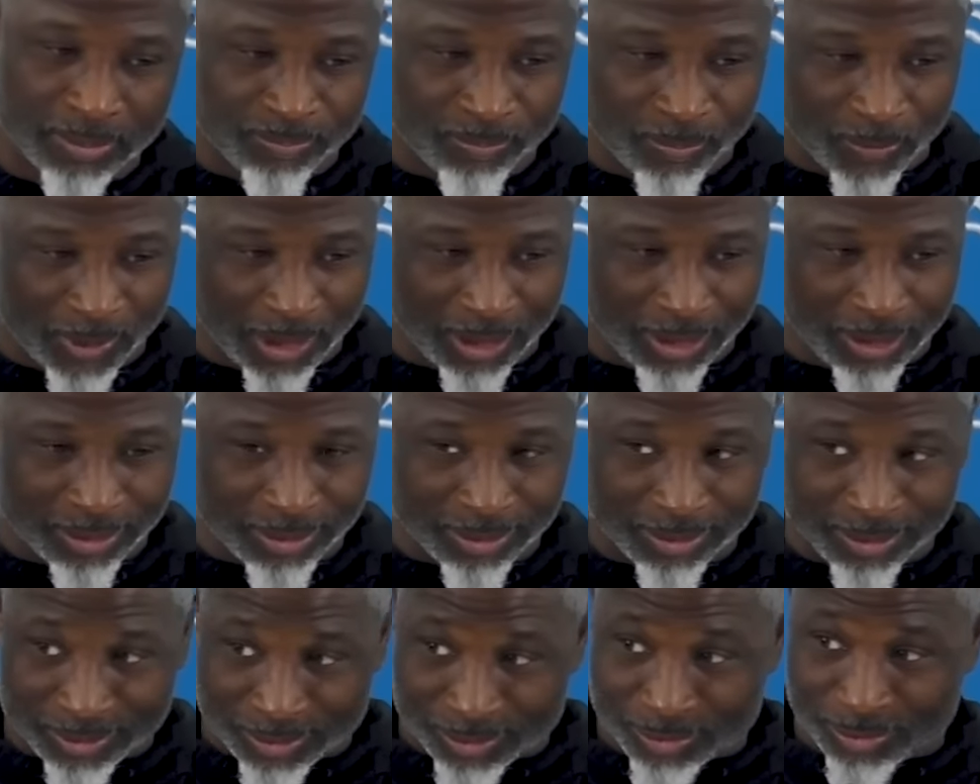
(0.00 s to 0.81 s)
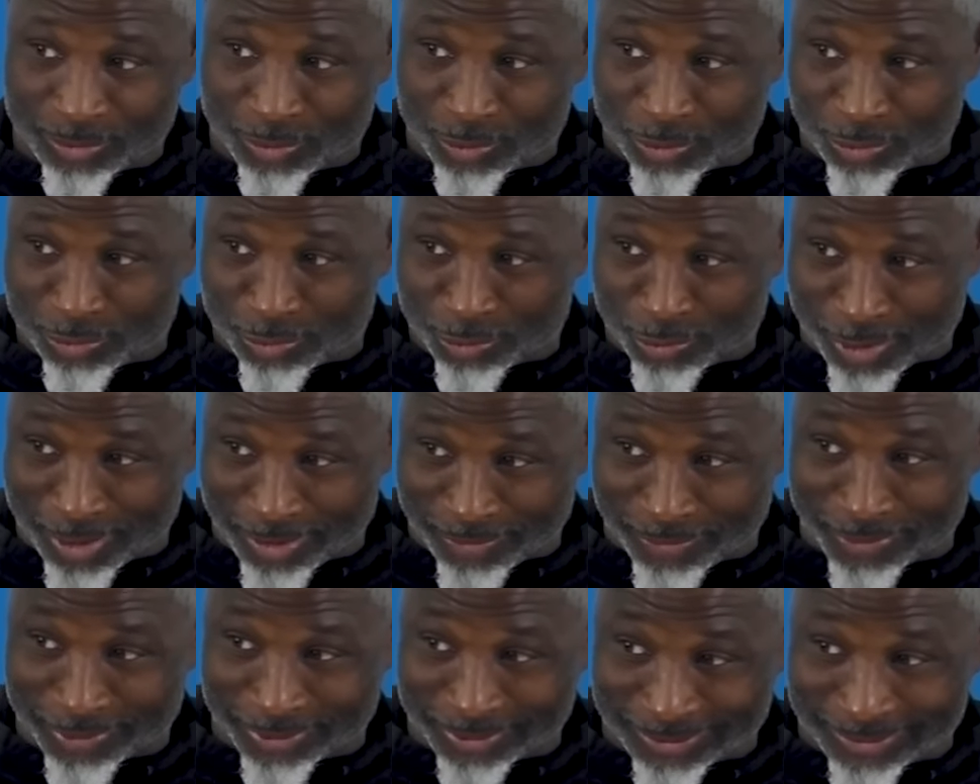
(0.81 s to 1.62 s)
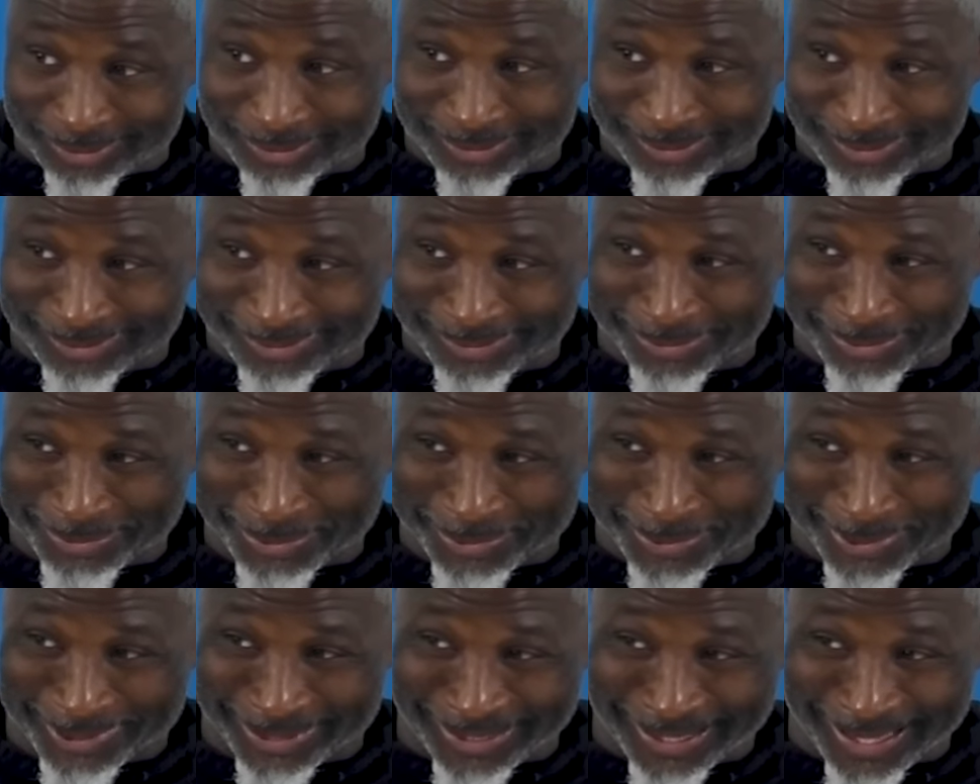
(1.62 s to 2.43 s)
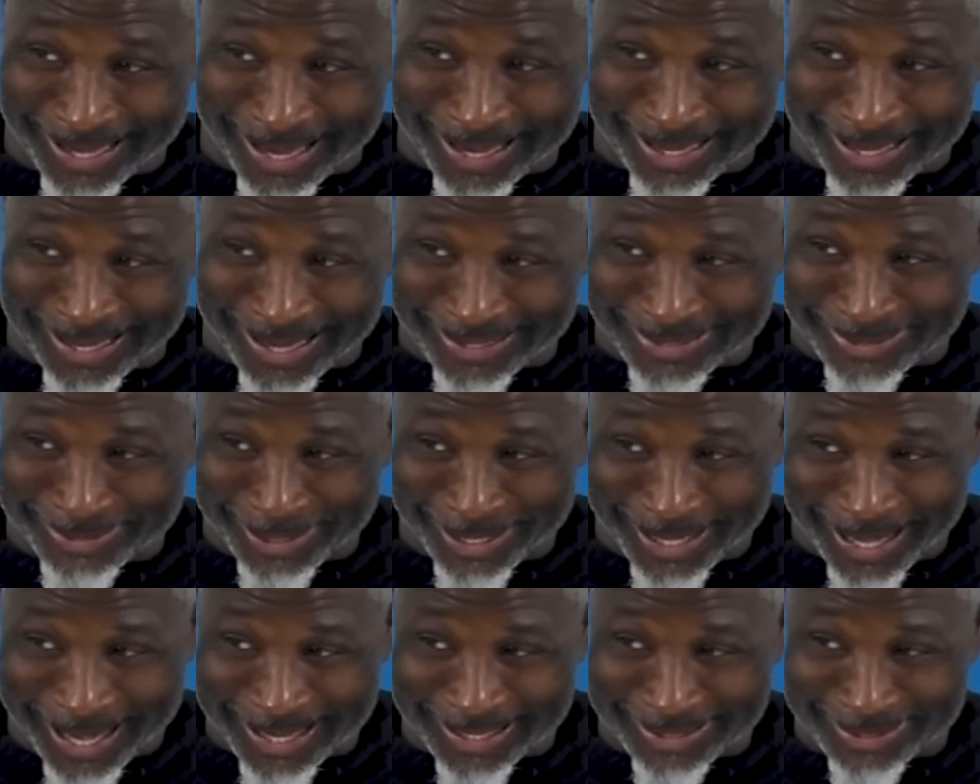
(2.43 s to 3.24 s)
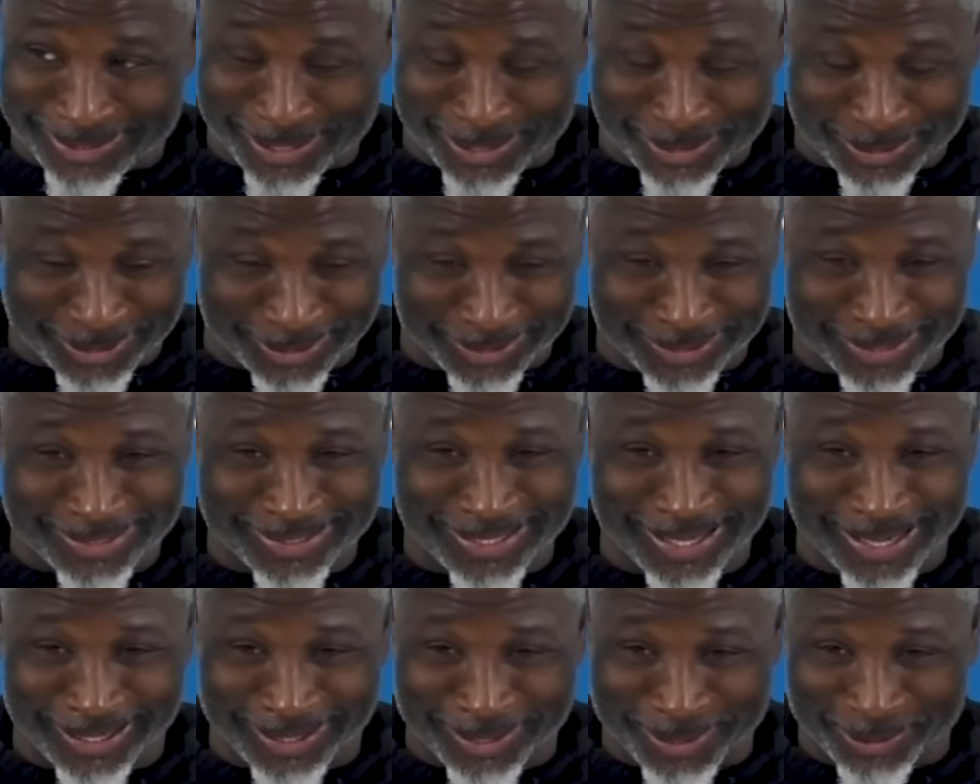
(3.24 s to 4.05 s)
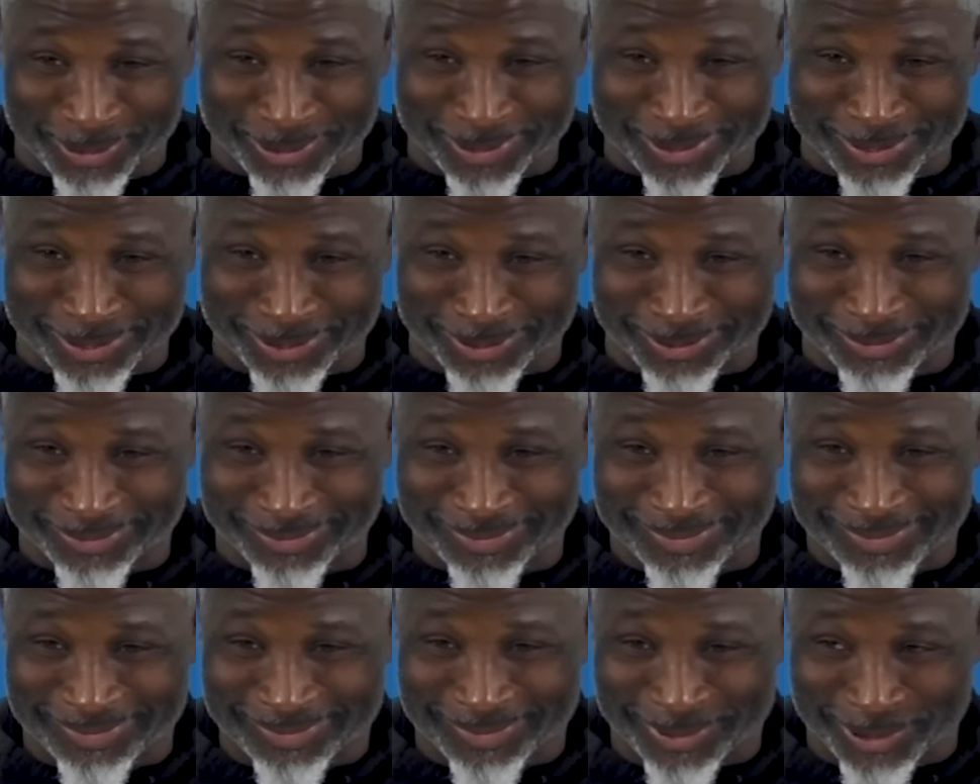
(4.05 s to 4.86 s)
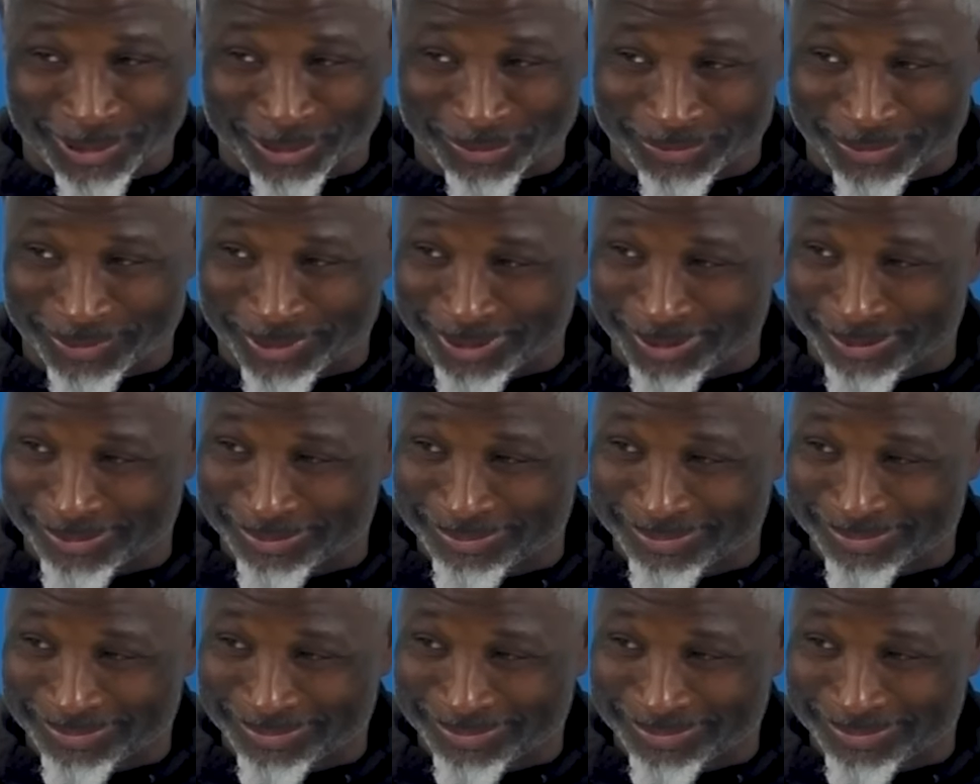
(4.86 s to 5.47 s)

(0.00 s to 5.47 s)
And Trevor was the guy that actually had a chance to get the sack on it, so good for him.